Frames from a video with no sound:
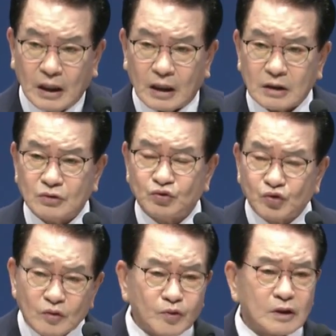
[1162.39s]
His
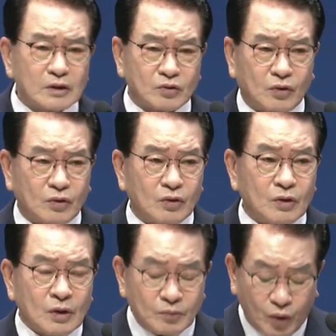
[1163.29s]
speech was very
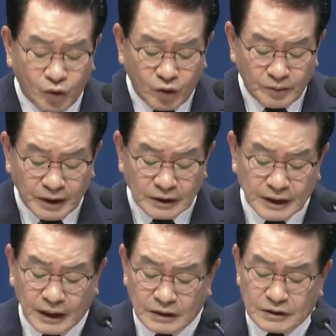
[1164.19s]
simple.
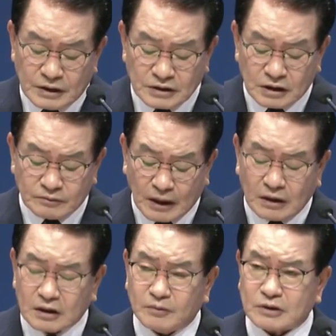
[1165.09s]
However,
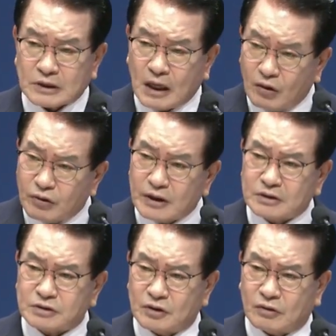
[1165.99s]
his passion toward the
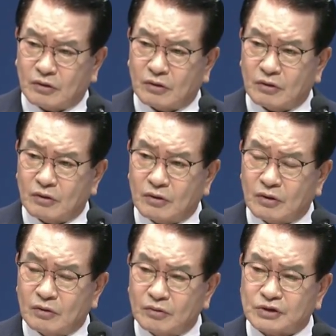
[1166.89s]
gospel was
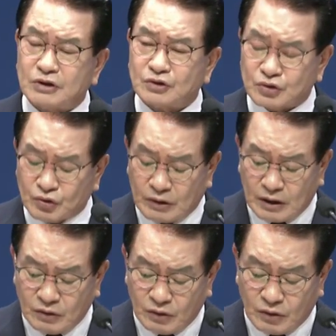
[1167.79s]
greater than
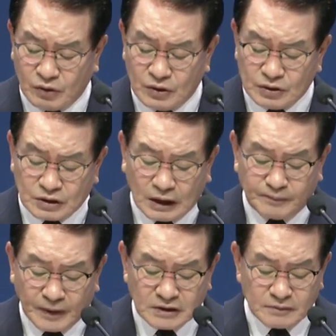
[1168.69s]
anyone.
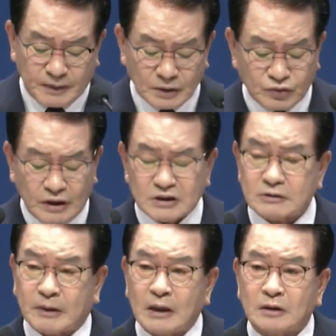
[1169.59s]

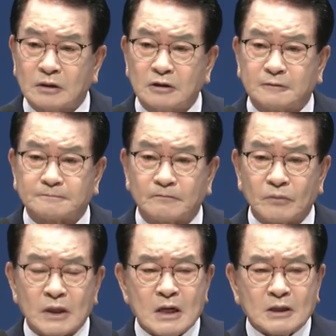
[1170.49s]
He made some
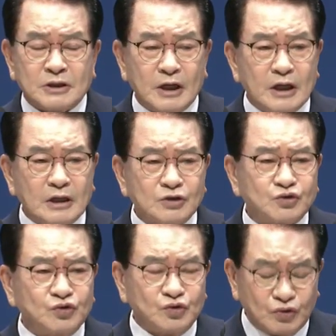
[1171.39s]
mistakes and
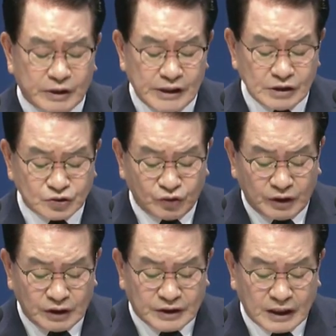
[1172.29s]
was
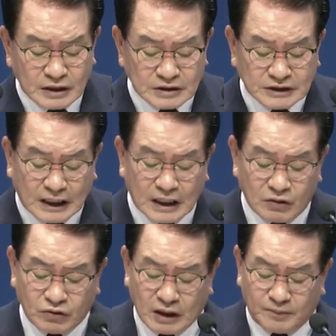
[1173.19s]
confused at
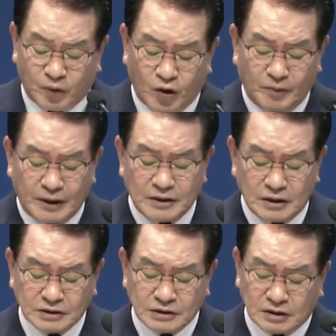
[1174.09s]
some
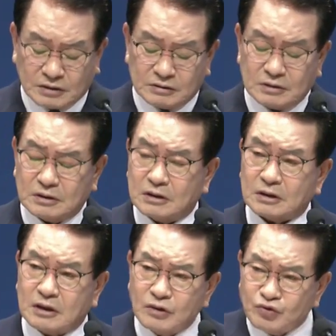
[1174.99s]
points,
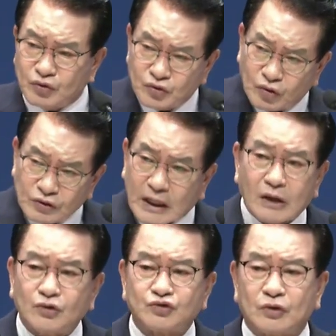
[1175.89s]
but he
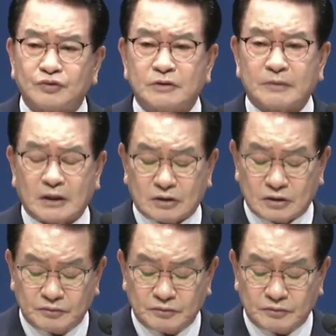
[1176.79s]
hated